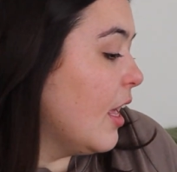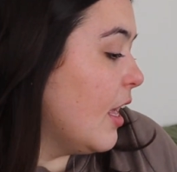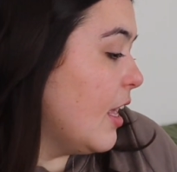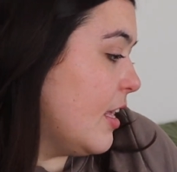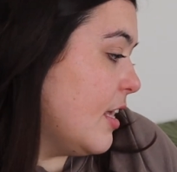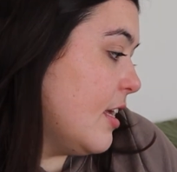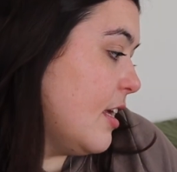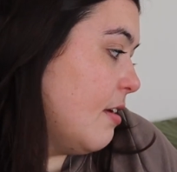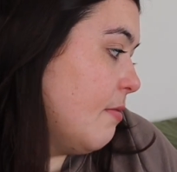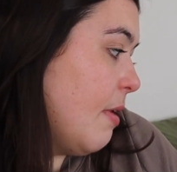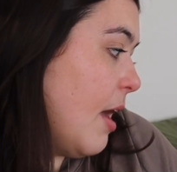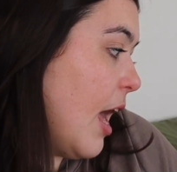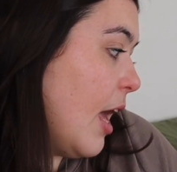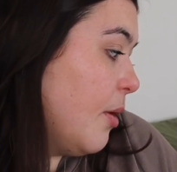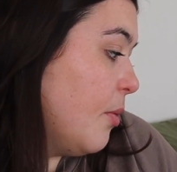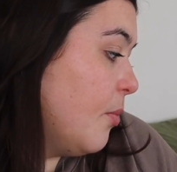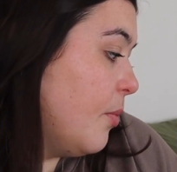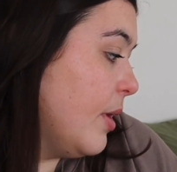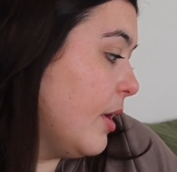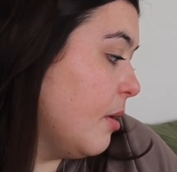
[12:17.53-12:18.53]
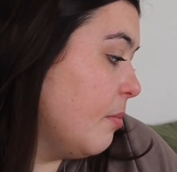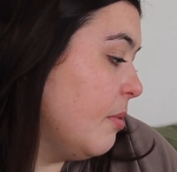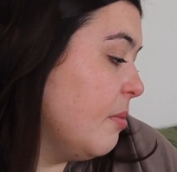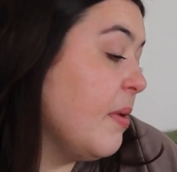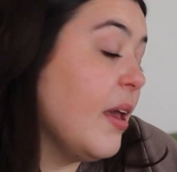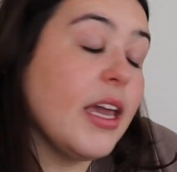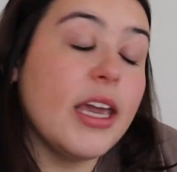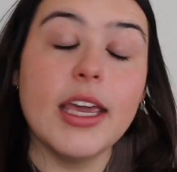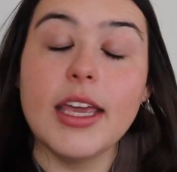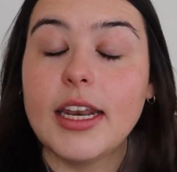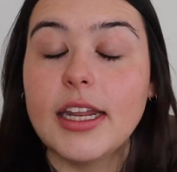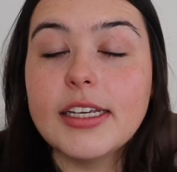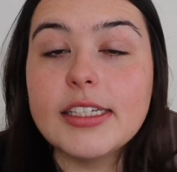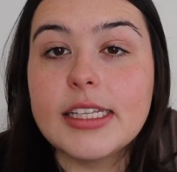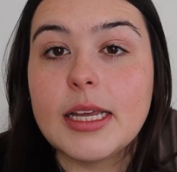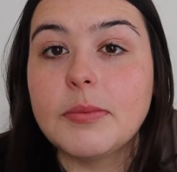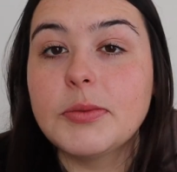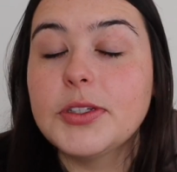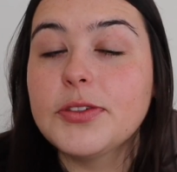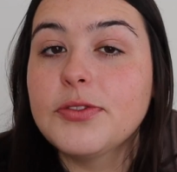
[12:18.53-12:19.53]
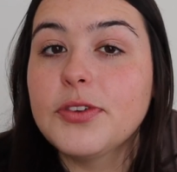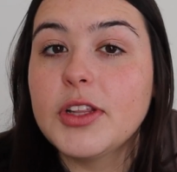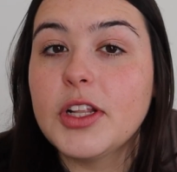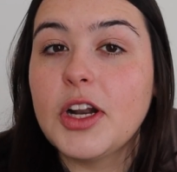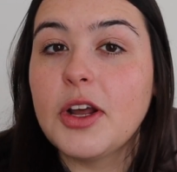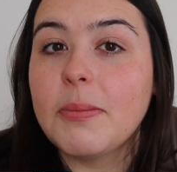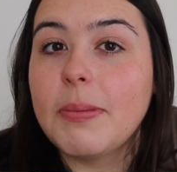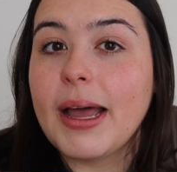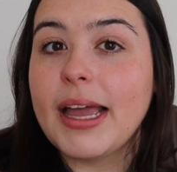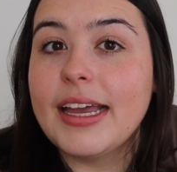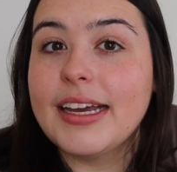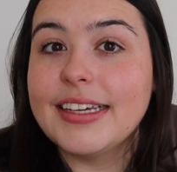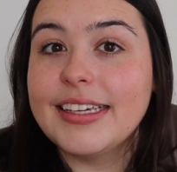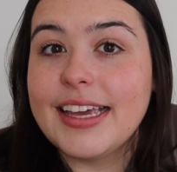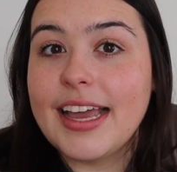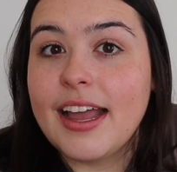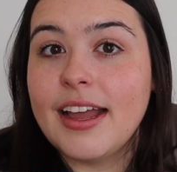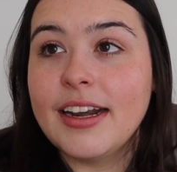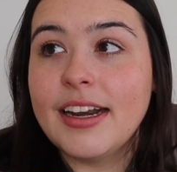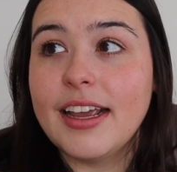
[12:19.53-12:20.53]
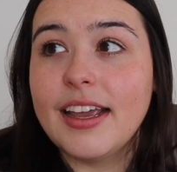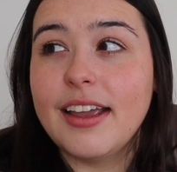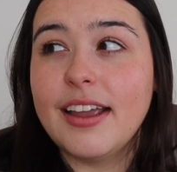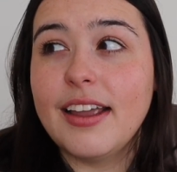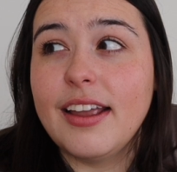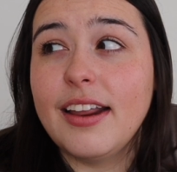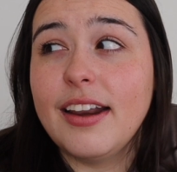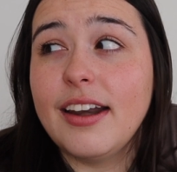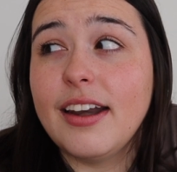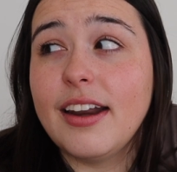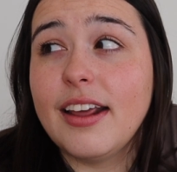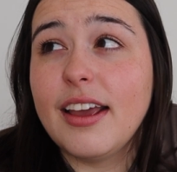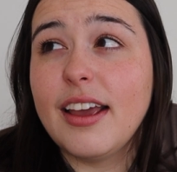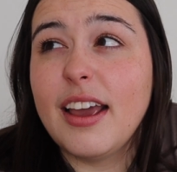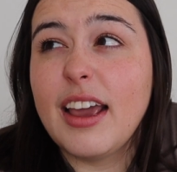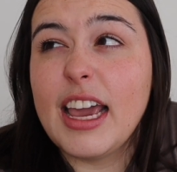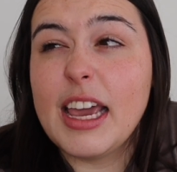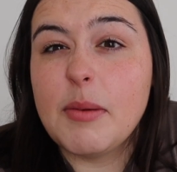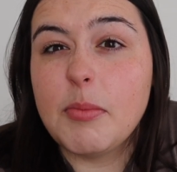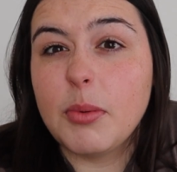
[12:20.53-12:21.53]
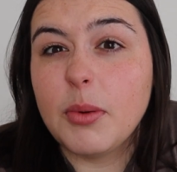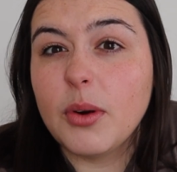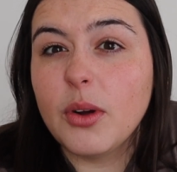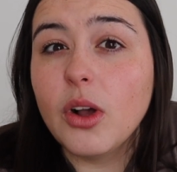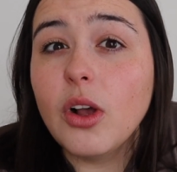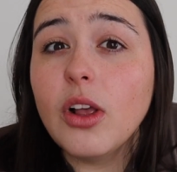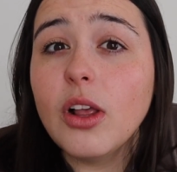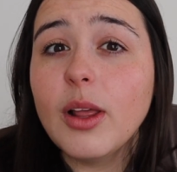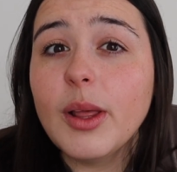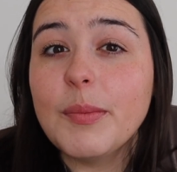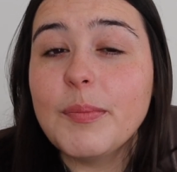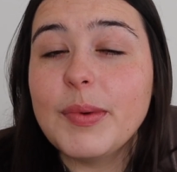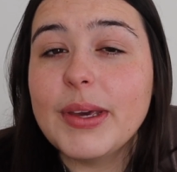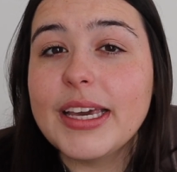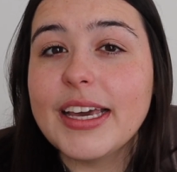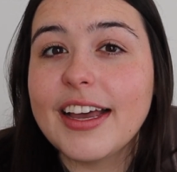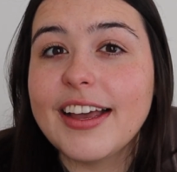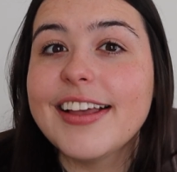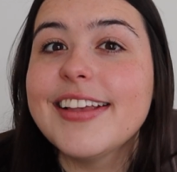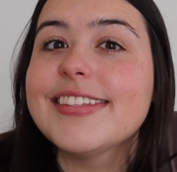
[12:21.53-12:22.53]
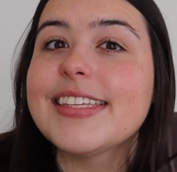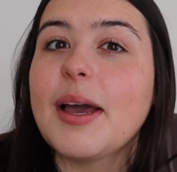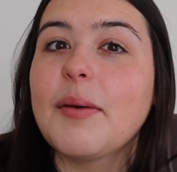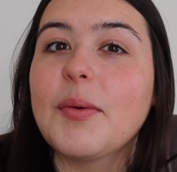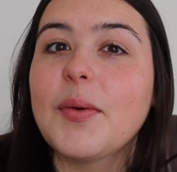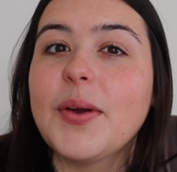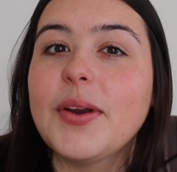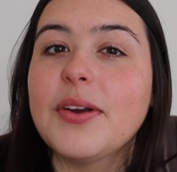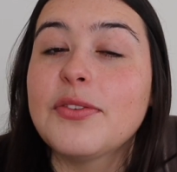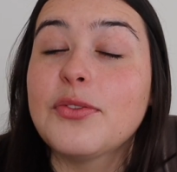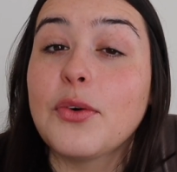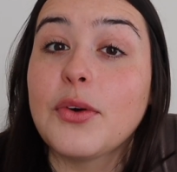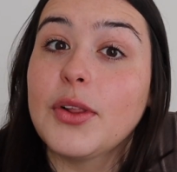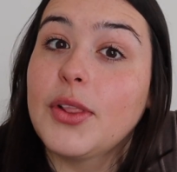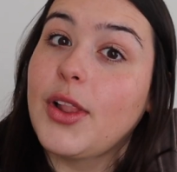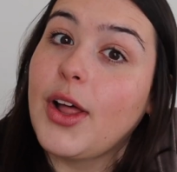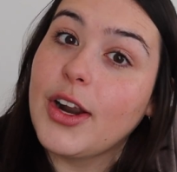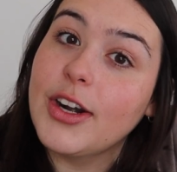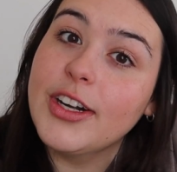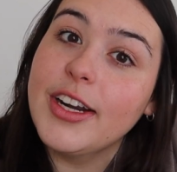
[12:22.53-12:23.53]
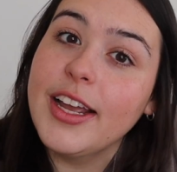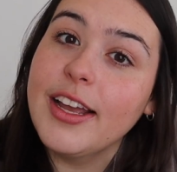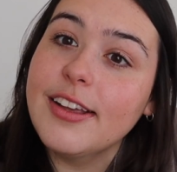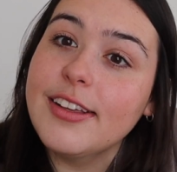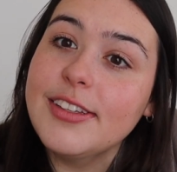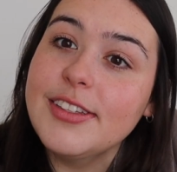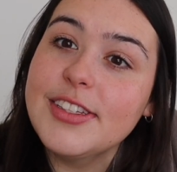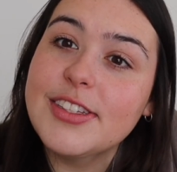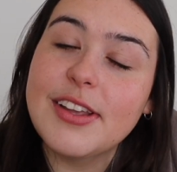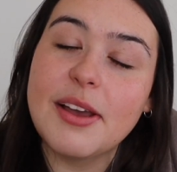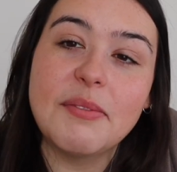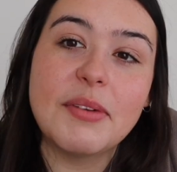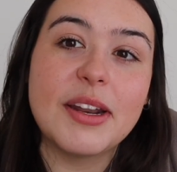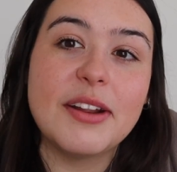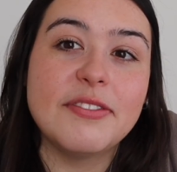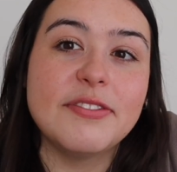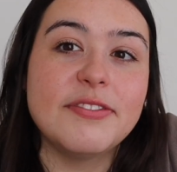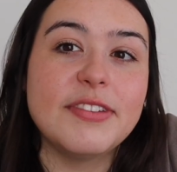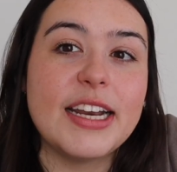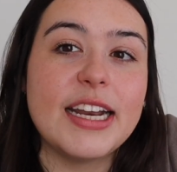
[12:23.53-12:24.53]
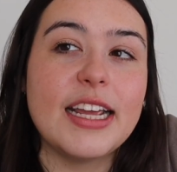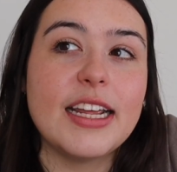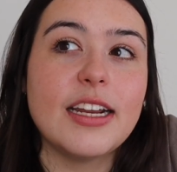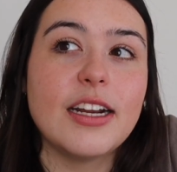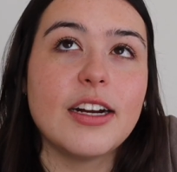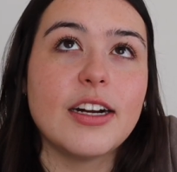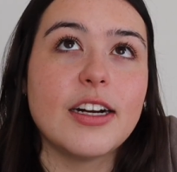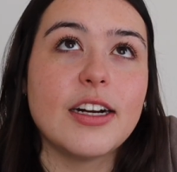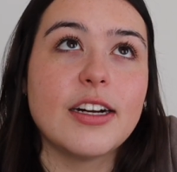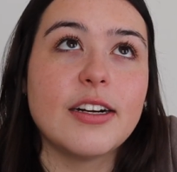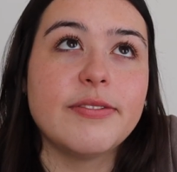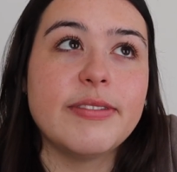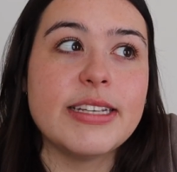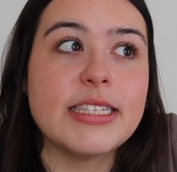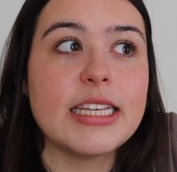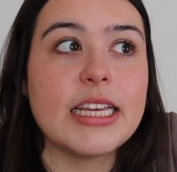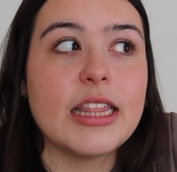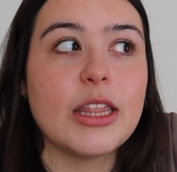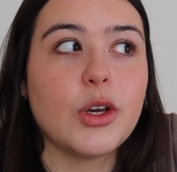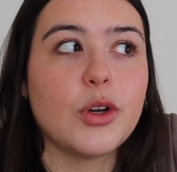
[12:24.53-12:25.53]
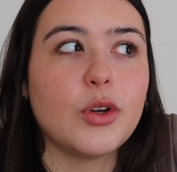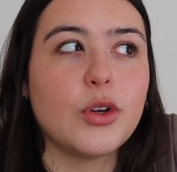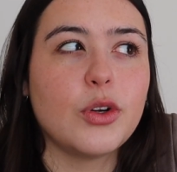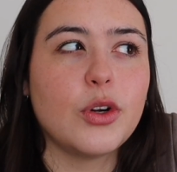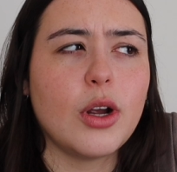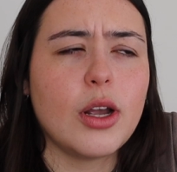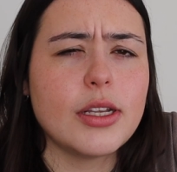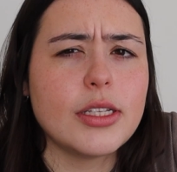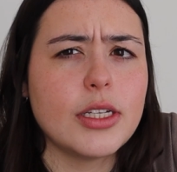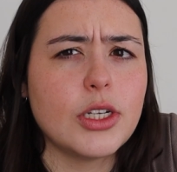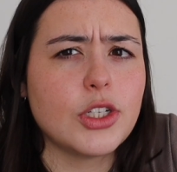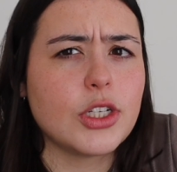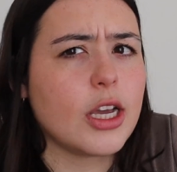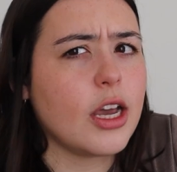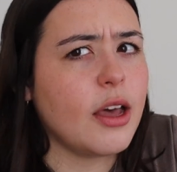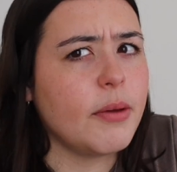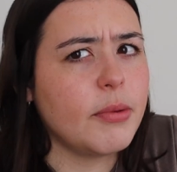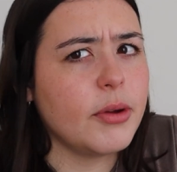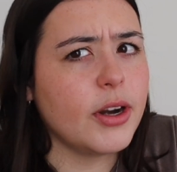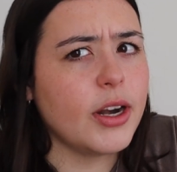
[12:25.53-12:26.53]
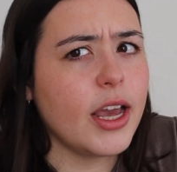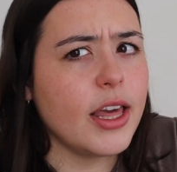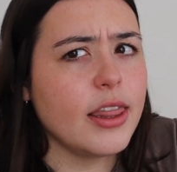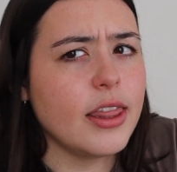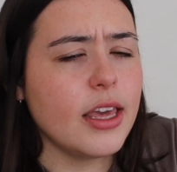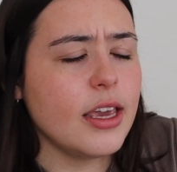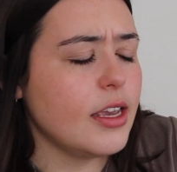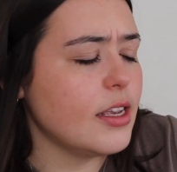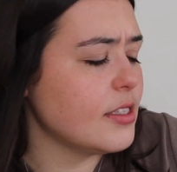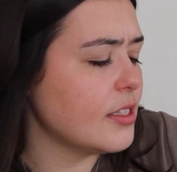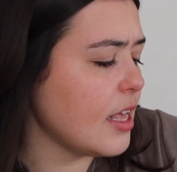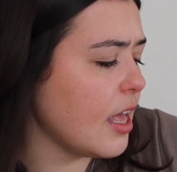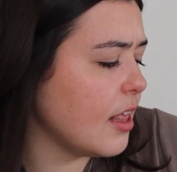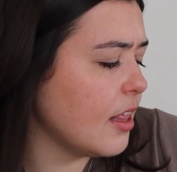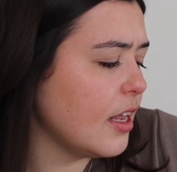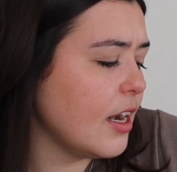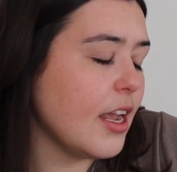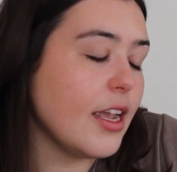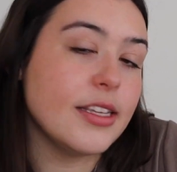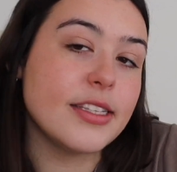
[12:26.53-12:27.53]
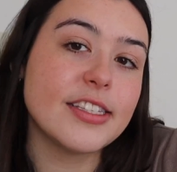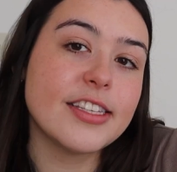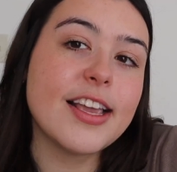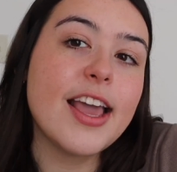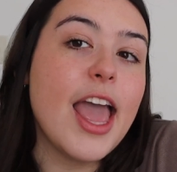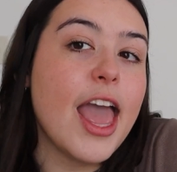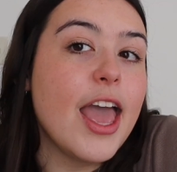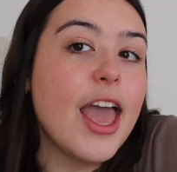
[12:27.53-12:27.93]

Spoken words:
I will be making an exception for the no-buy again in April because I'm going to Fort Lauderdale. So I'm going to visit the Cross-Stitch Cupboard, I think is the LNS.